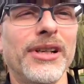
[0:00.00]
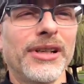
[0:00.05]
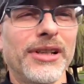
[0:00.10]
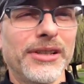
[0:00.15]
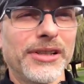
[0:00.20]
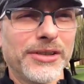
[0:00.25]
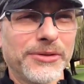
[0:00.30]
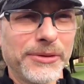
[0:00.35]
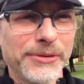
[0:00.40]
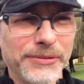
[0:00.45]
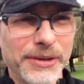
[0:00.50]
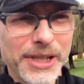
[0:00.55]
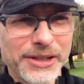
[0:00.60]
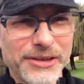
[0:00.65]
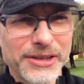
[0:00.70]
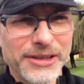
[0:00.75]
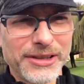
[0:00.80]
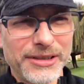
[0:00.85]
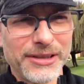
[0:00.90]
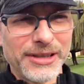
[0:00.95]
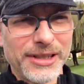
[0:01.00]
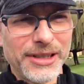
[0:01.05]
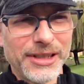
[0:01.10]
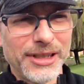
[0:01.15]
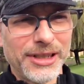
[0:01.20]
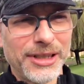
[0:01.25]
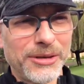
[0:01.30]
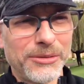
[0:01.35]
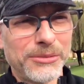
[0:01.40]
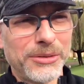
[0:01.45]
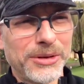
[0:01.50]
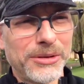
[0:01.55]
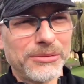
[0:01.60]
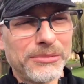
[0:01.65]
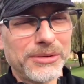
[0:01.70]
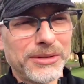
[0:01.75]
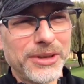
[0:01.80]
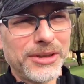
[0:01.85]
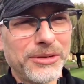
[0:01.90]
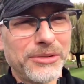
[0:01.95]
This reflection,
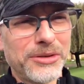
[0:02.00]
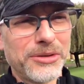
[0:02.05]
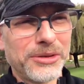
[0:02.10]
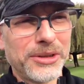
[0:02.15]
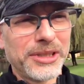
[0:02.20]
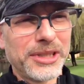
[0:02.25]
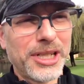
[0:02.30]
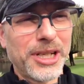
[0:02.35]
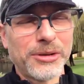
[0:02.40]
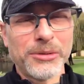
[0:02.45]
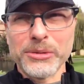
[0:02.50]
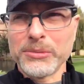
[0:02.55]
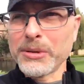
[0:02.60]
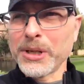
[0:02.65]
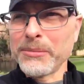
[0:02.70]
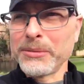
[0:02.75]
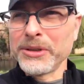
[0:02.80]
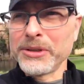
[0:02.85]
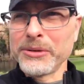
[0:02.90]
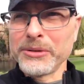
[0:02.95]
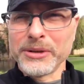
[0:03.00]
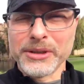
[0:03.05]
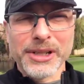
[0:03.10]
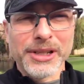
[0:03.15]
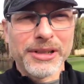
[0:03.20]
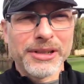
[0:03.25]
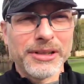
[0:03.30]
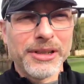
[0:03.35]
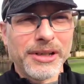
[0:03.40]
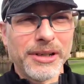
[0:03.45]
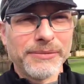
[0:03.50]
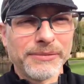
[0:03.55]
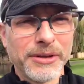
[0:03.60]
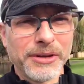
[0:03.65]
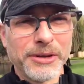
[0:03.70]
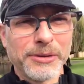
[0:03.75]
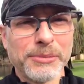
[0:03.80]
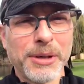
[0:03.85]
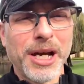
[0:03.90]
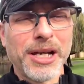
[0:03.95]
you know, Julie and I will probably do a
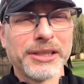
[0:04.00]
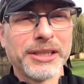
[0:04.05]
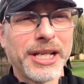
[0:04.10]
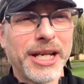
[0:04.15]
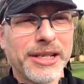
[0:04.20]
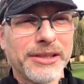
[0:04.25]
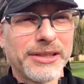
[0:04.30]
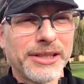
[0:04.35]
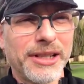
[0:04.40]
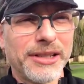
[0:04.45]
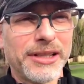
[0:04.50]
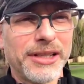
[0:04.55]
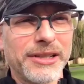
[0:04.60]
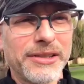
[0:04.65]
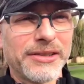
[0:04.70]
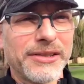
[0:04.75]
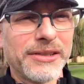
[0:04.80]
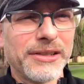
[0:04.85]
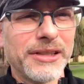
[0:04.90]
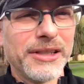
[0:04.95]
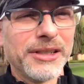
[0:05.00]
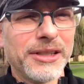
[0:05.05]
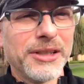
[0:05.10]
further podcast on this.